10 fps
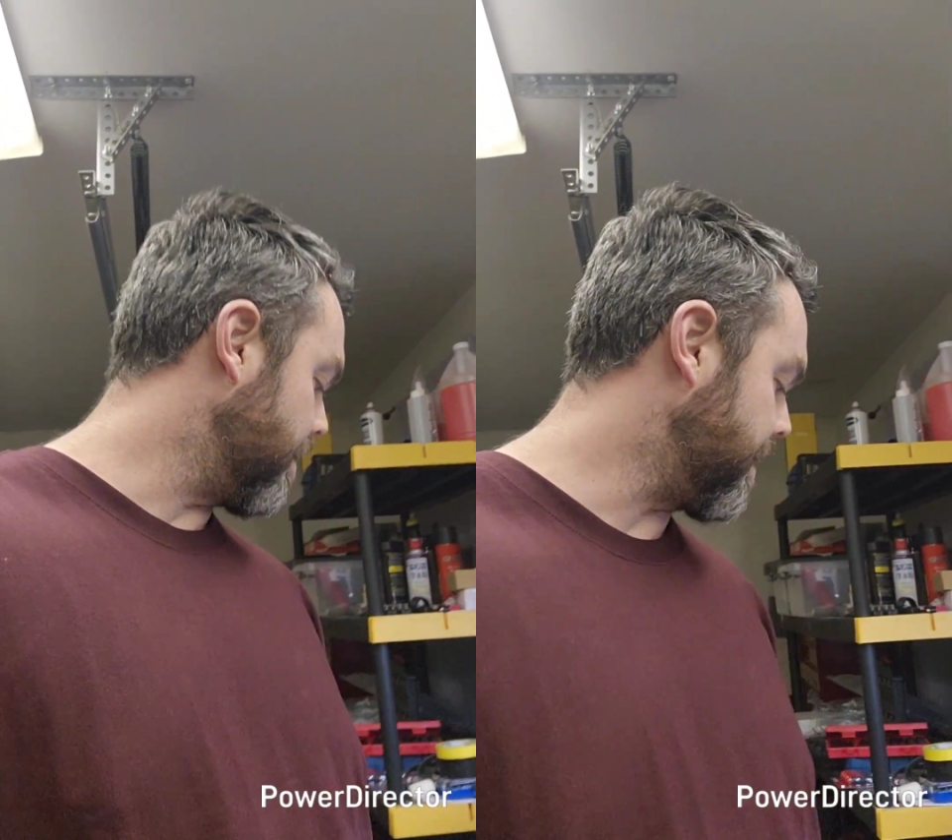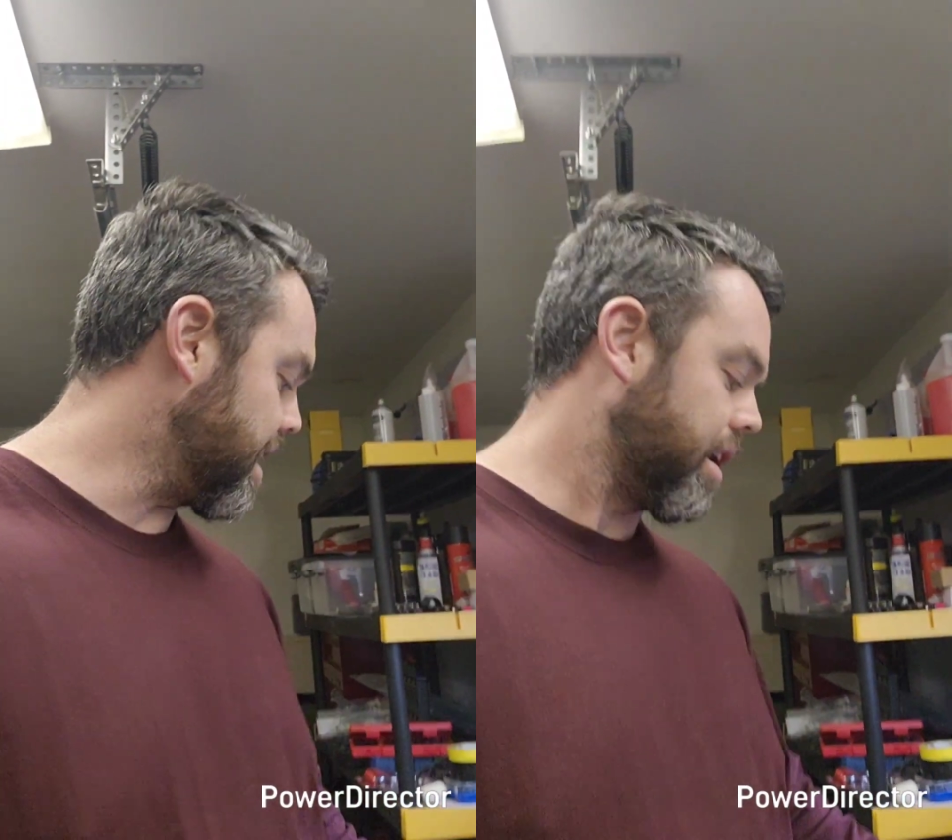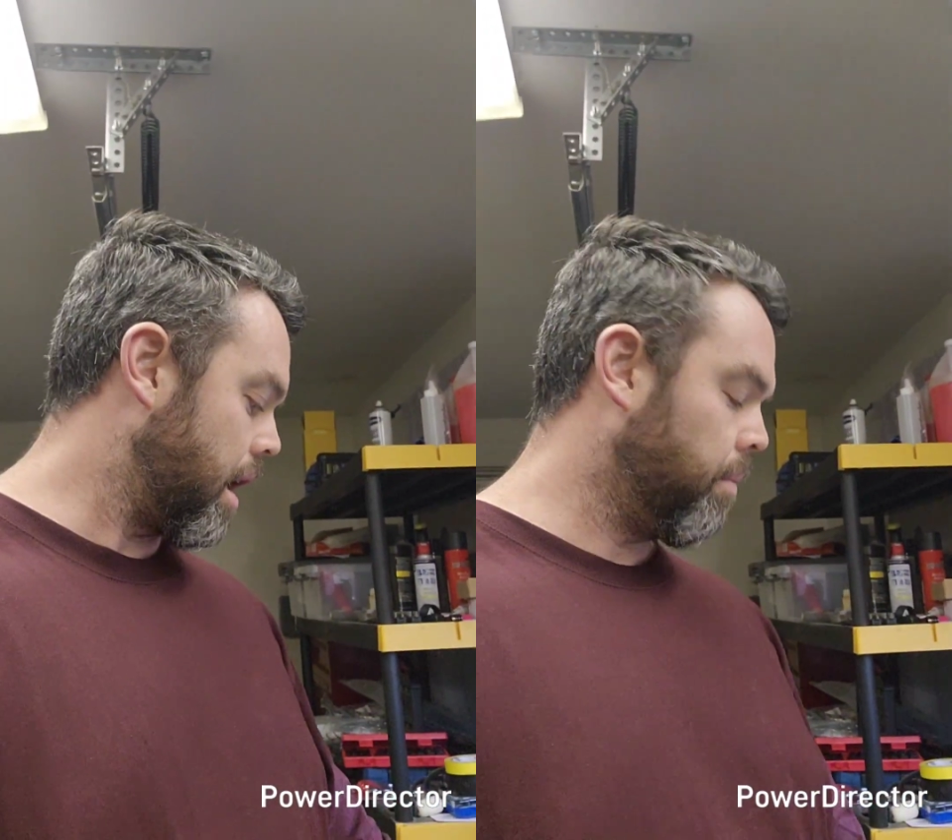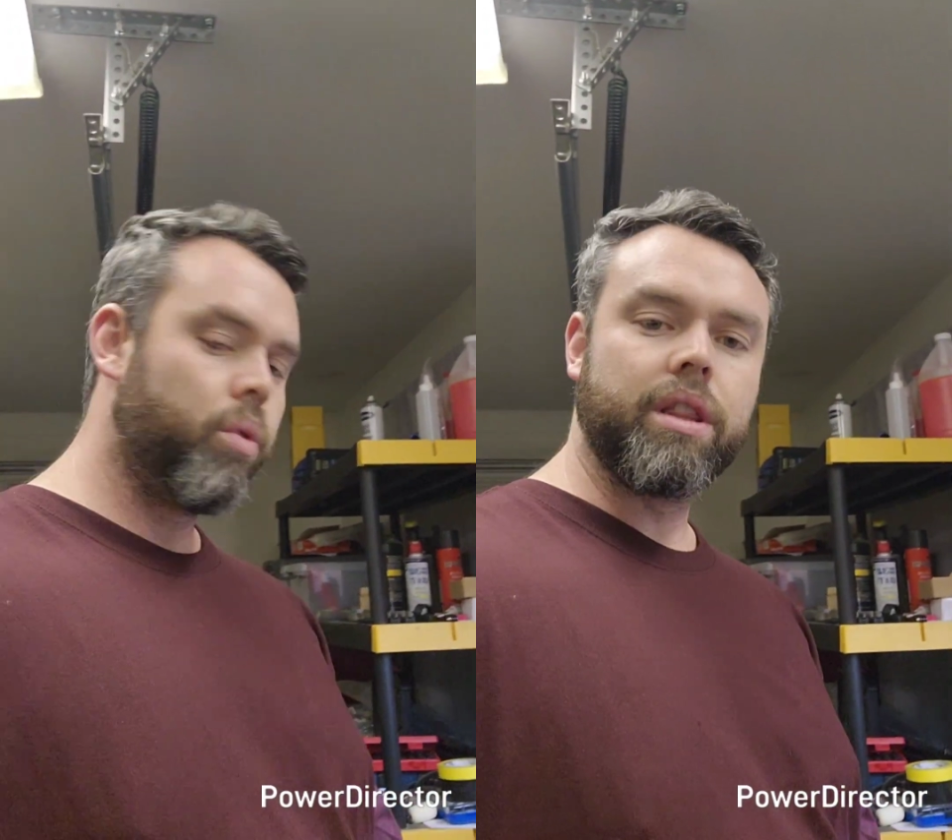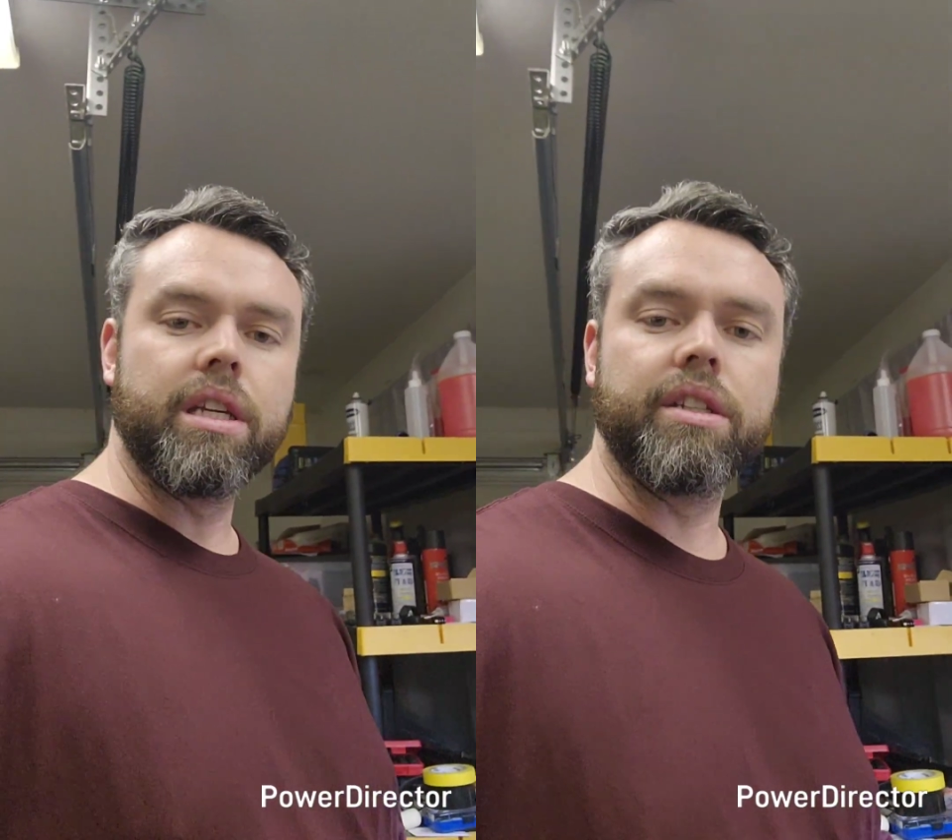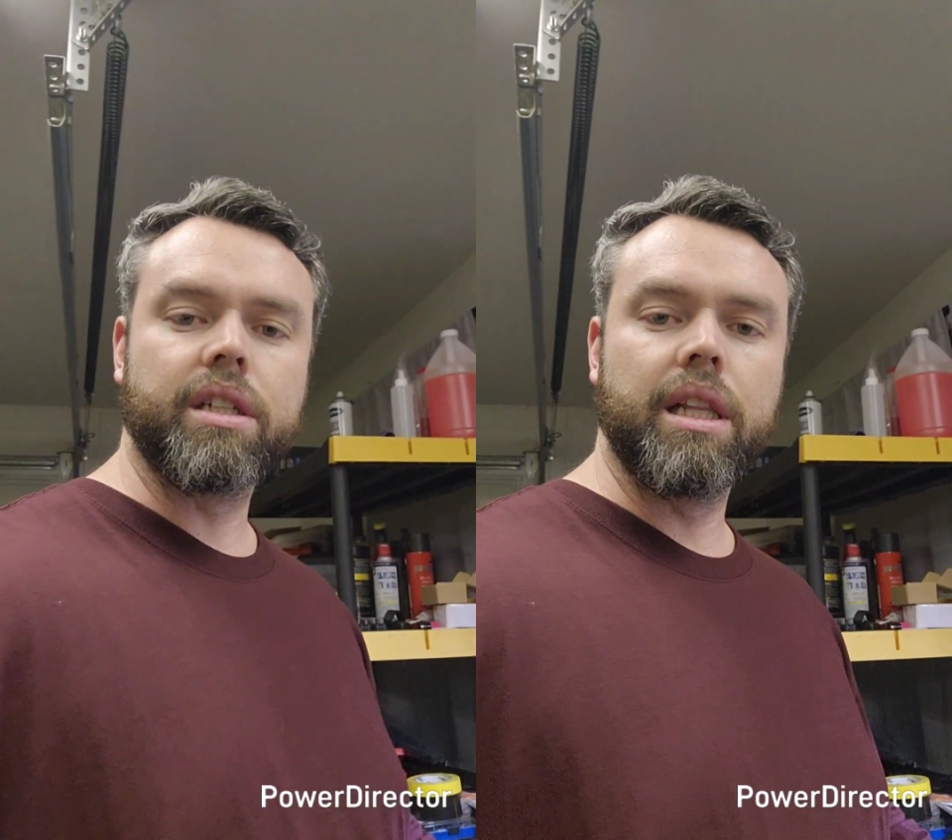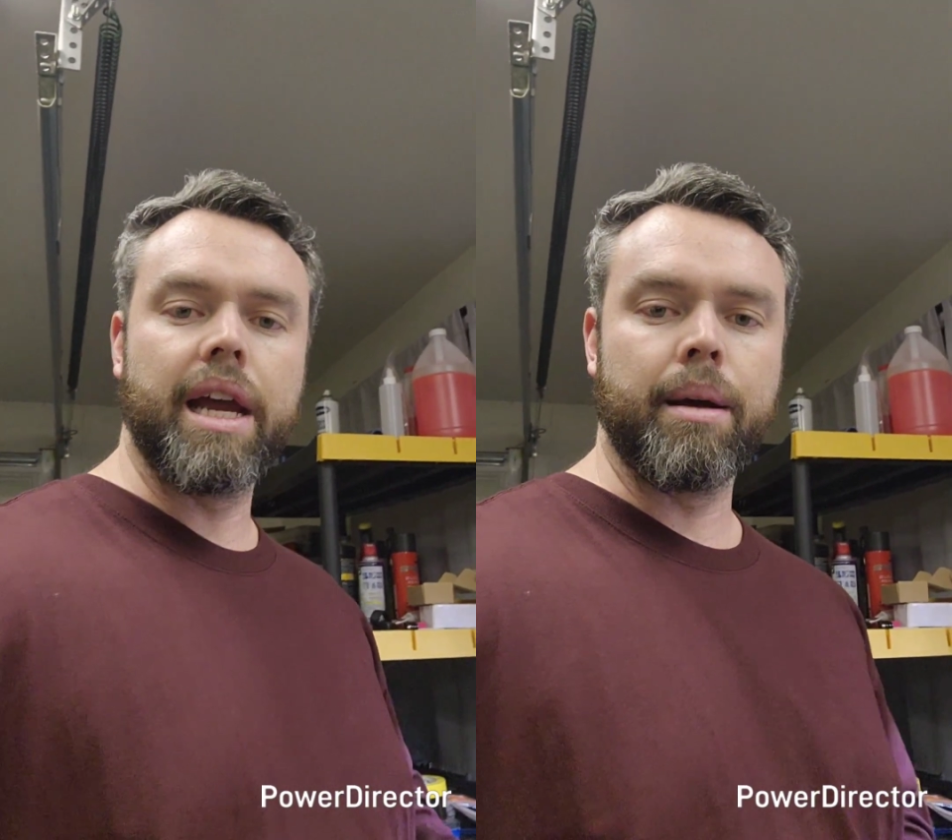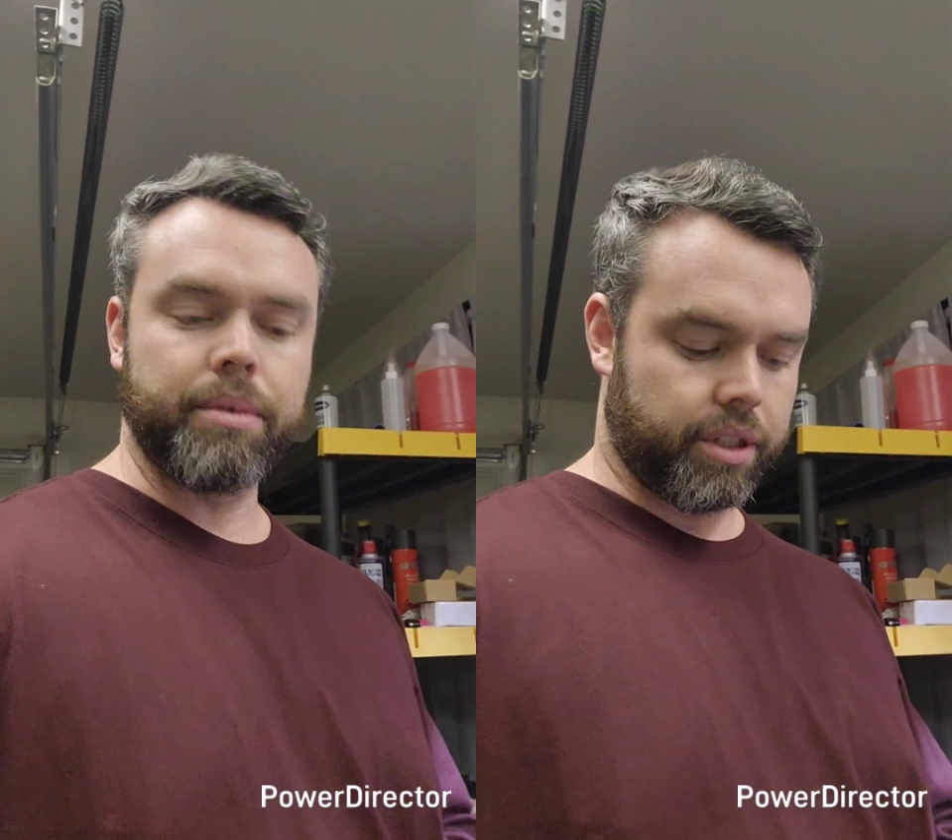They come with these
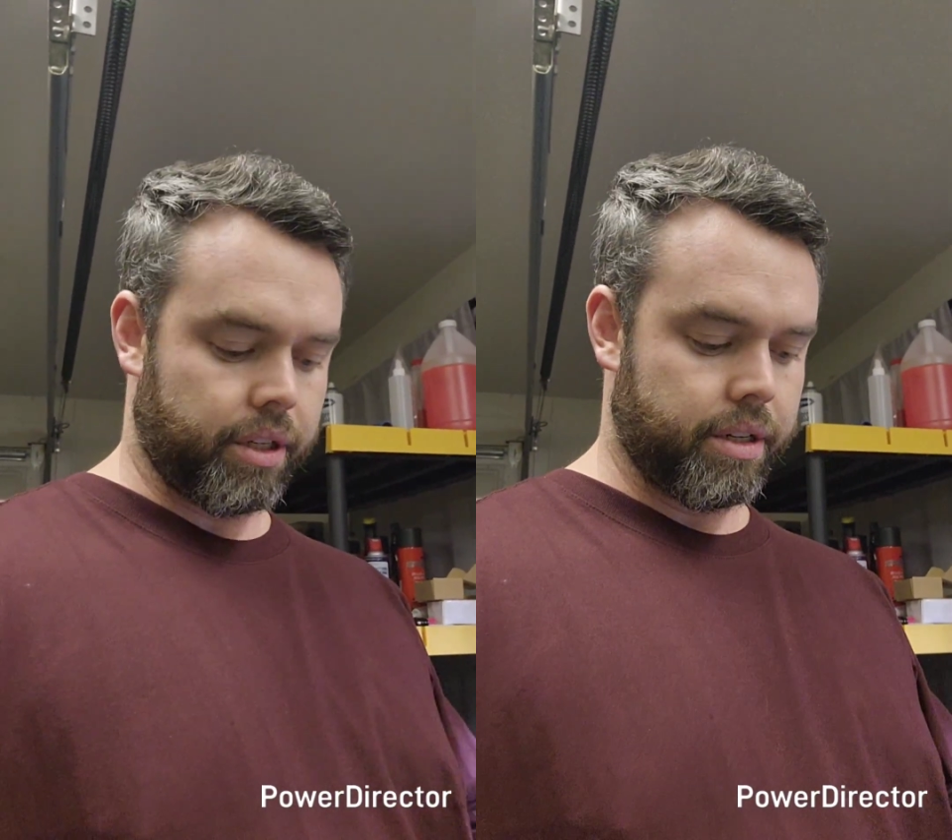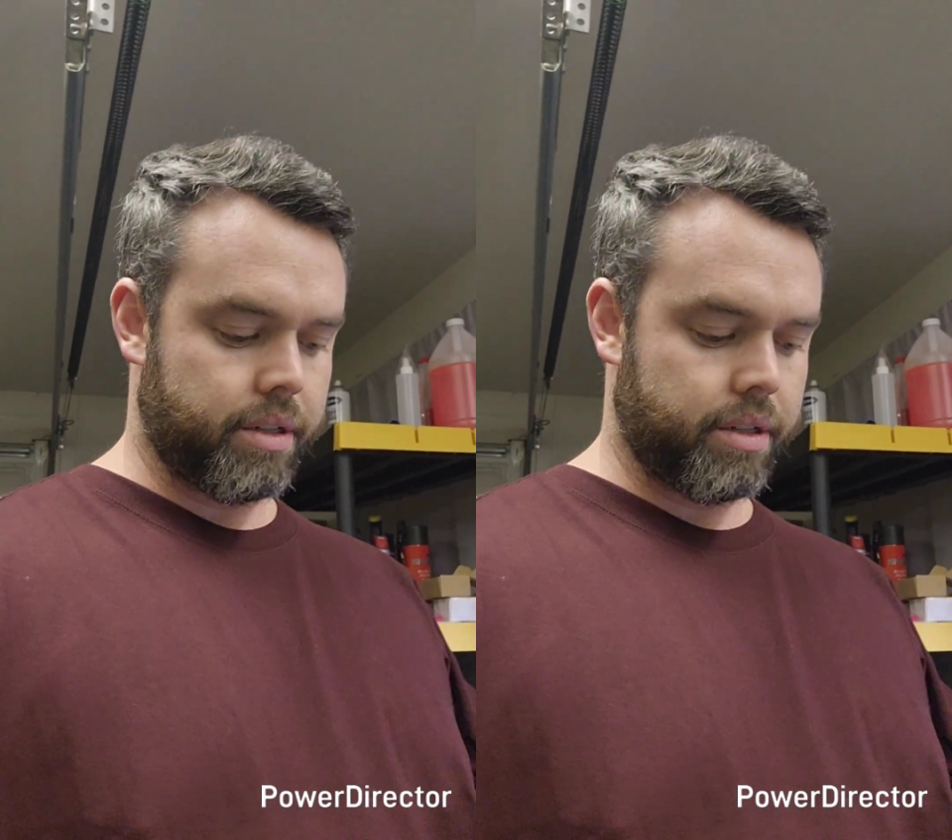clamps.